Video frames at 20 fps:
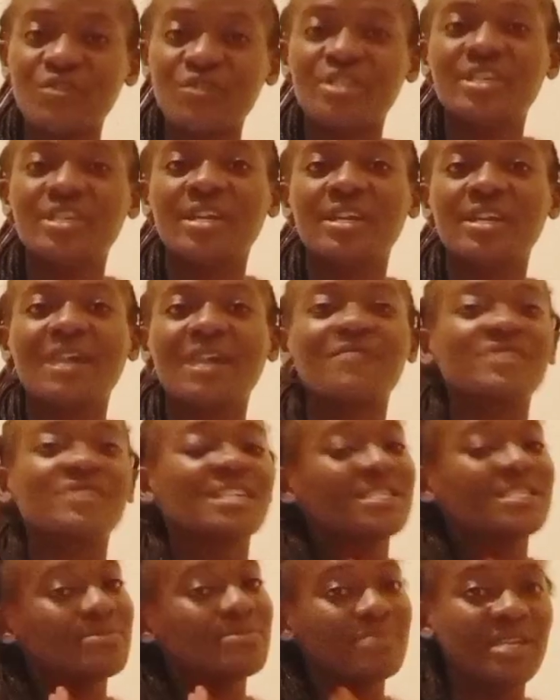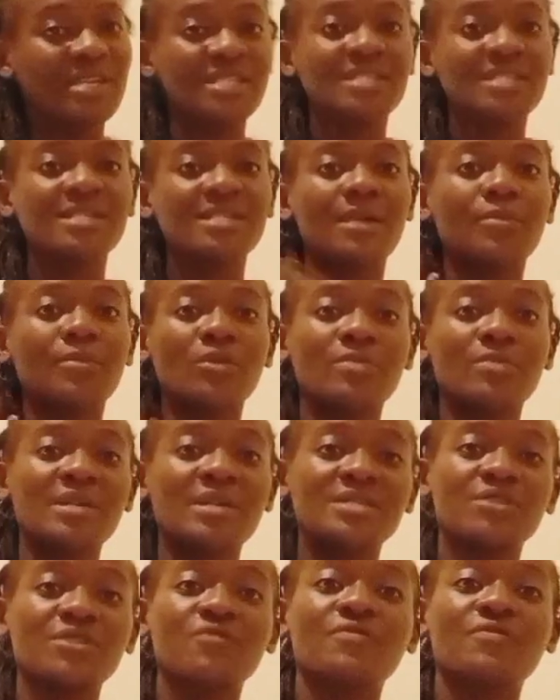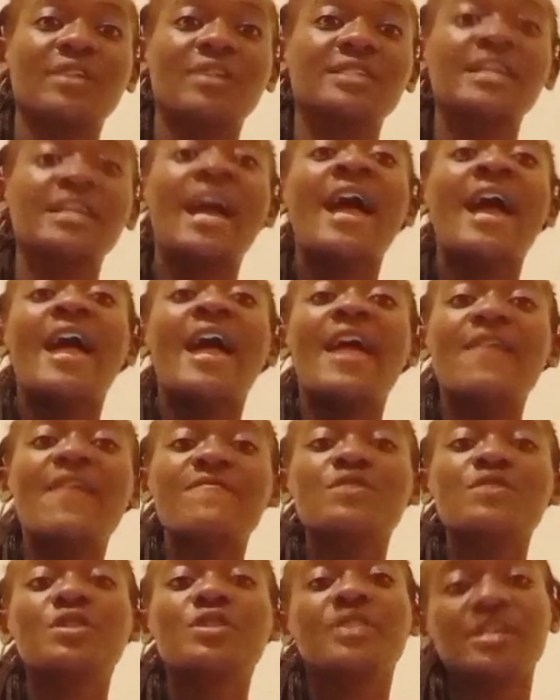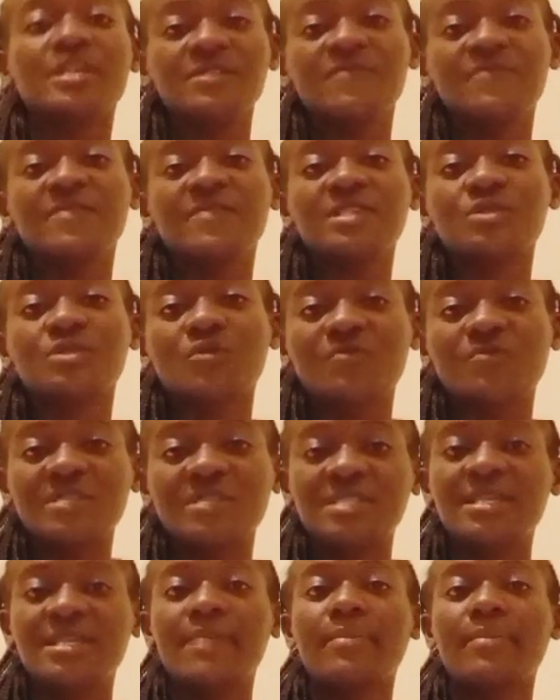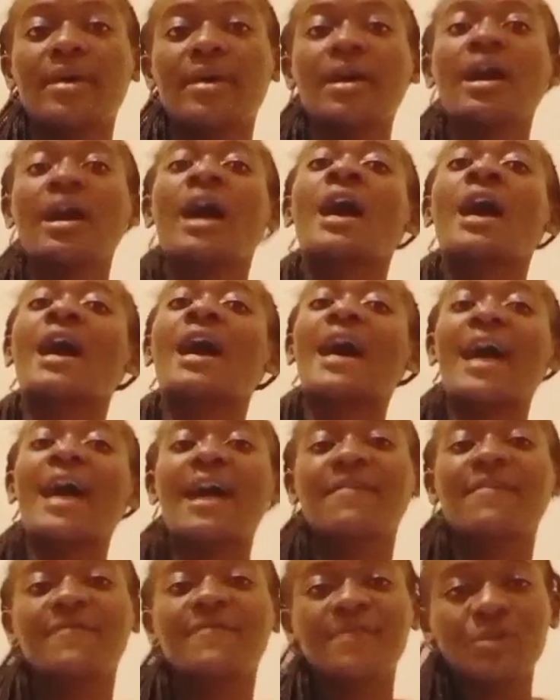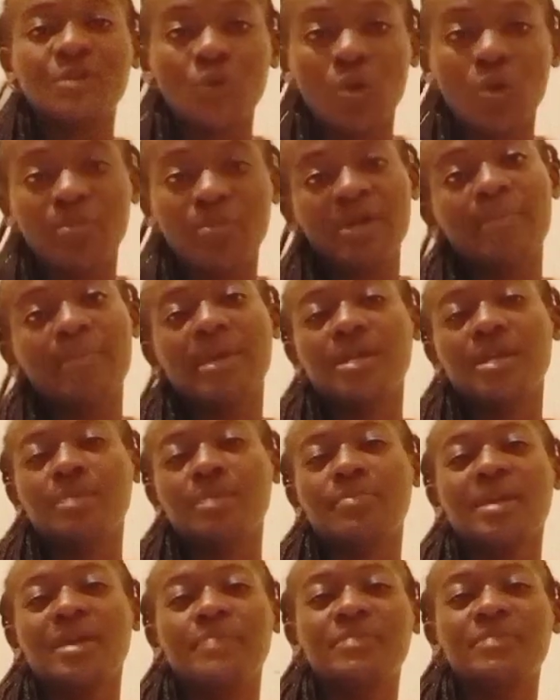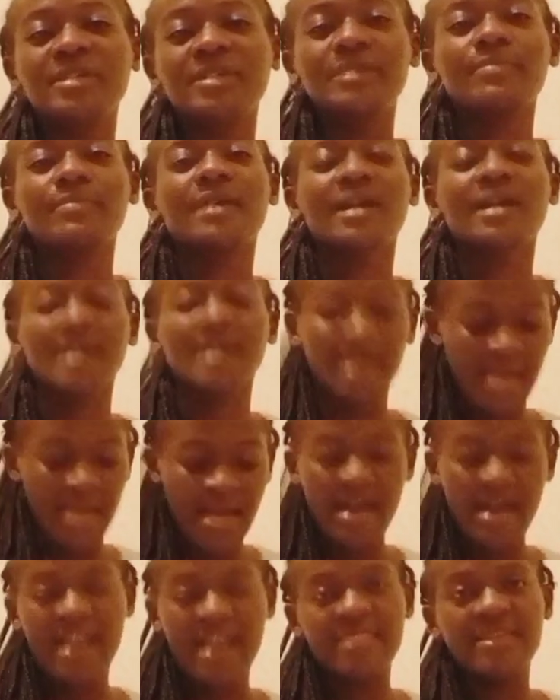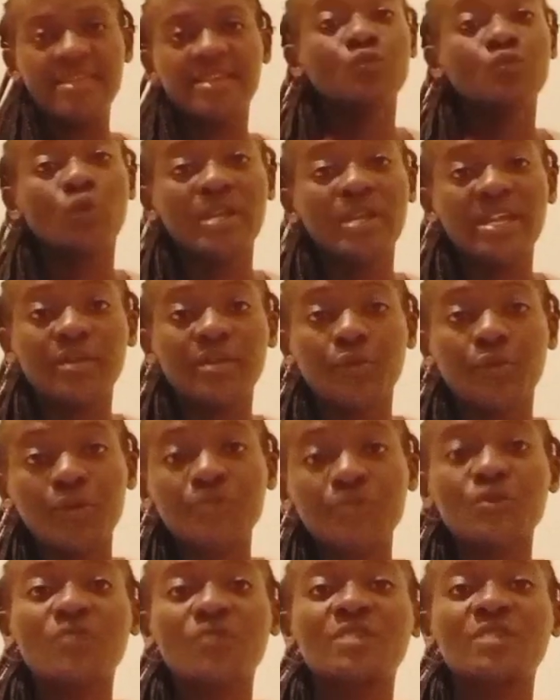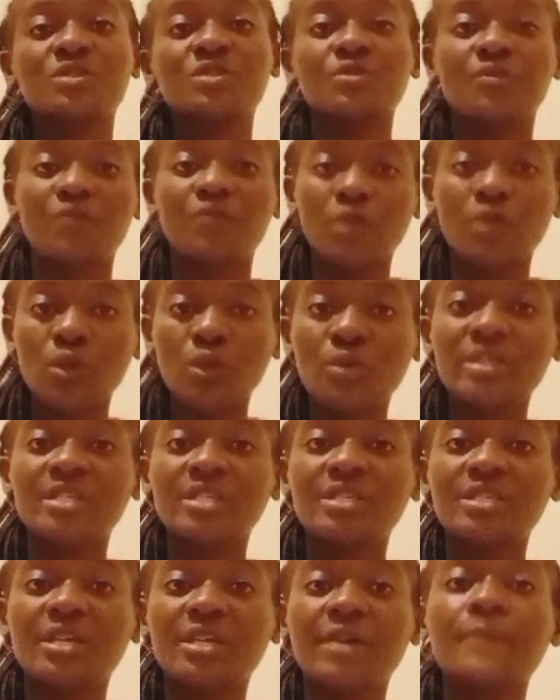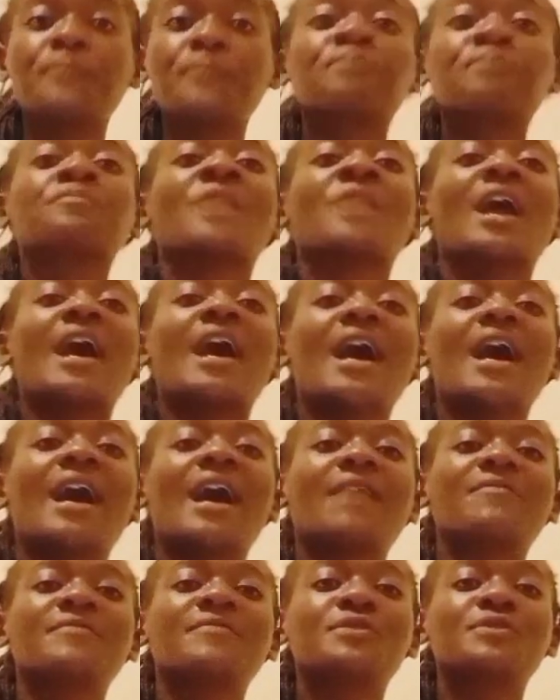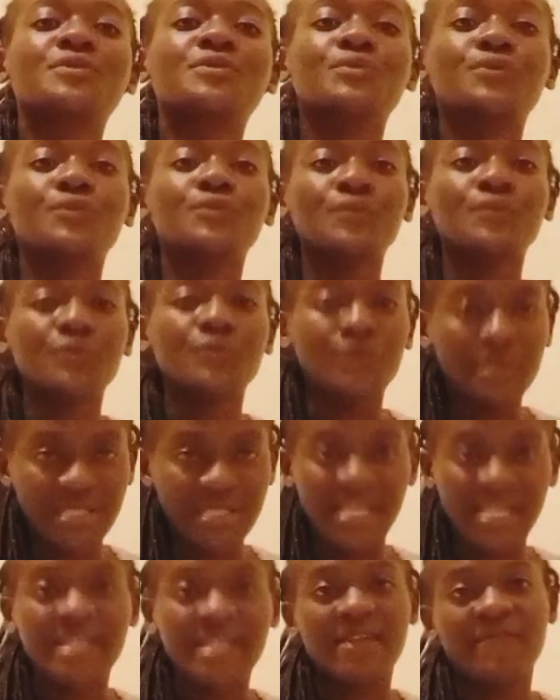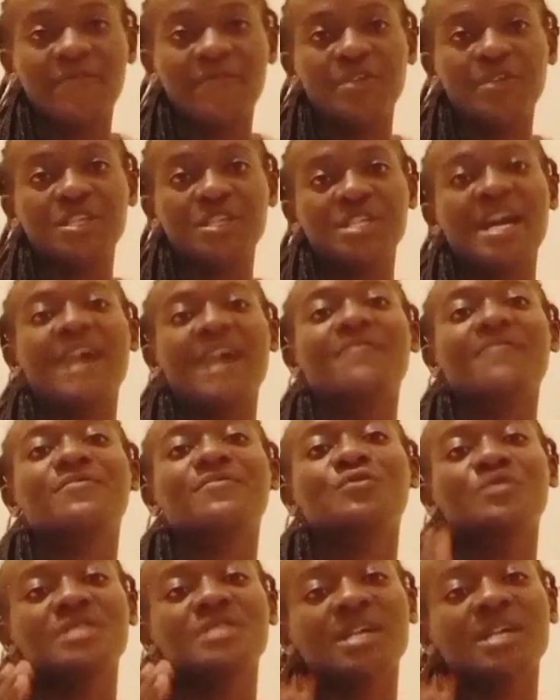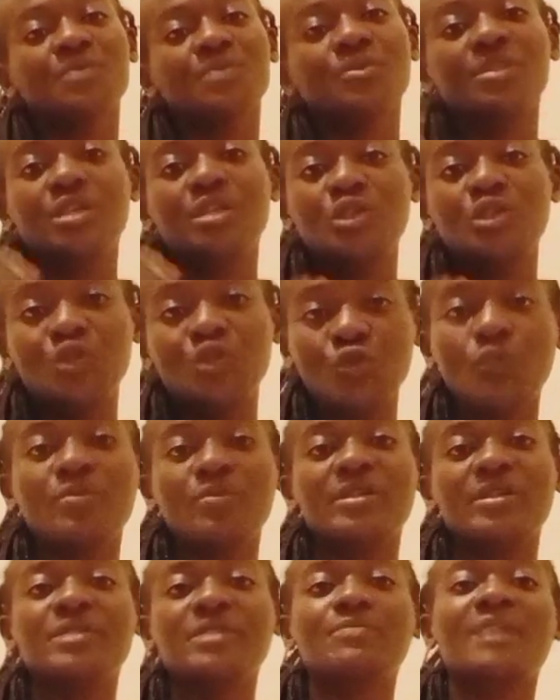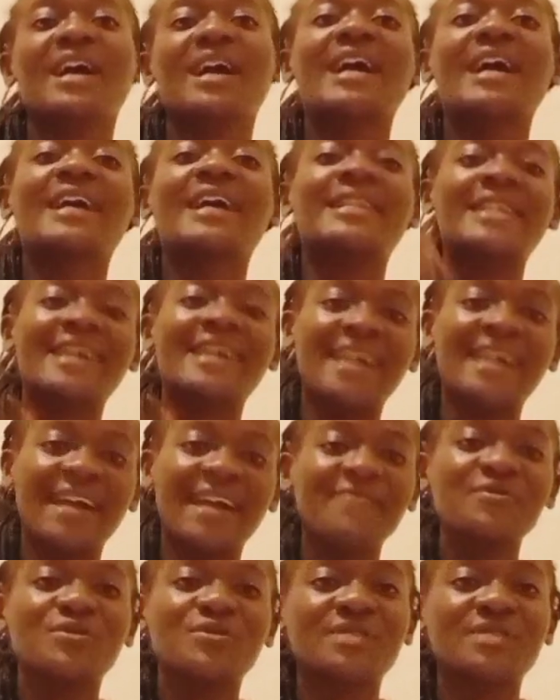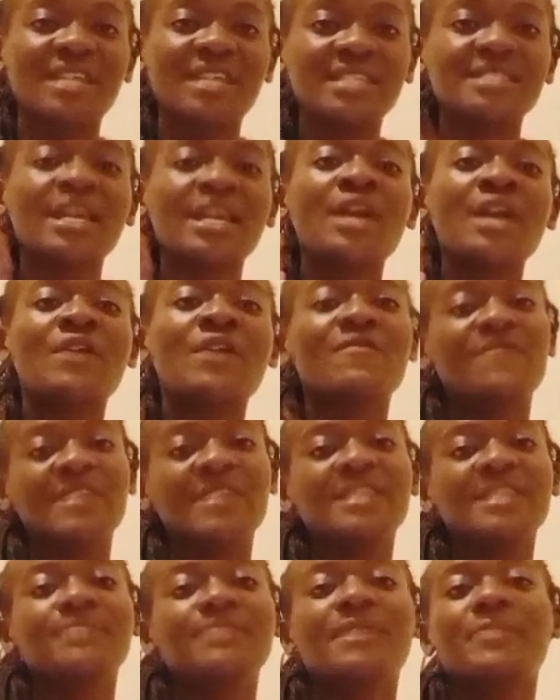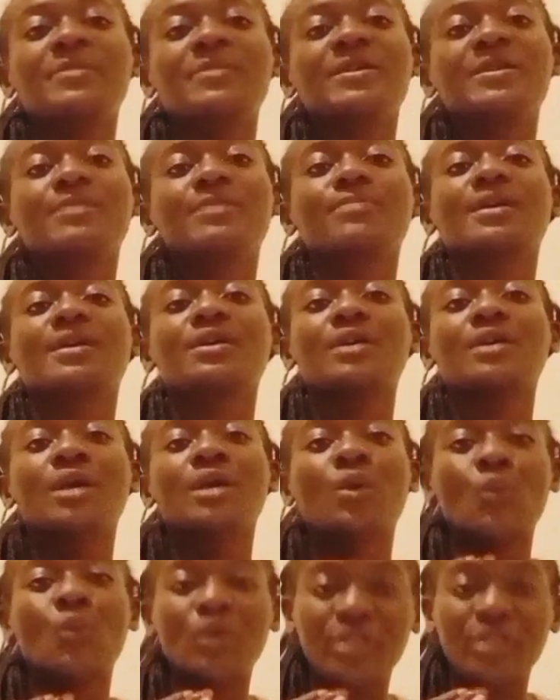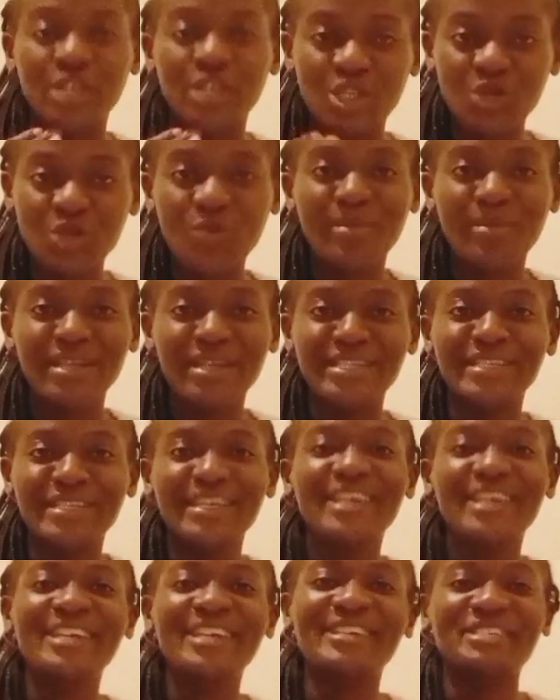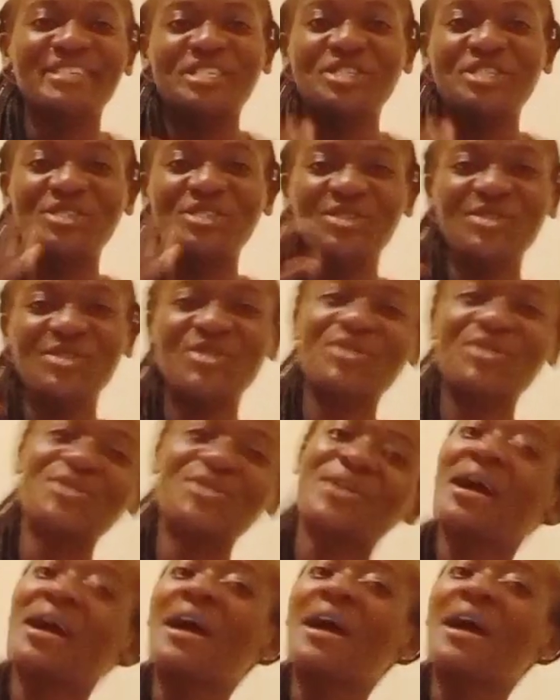year. I've just made it upon myself that every 31st of December I have to open my piggy bank, and then when I cross over to the following year, I have to start afresh. I have to start with a new piggy bank, and I have to start filling my piggy bank with new money, new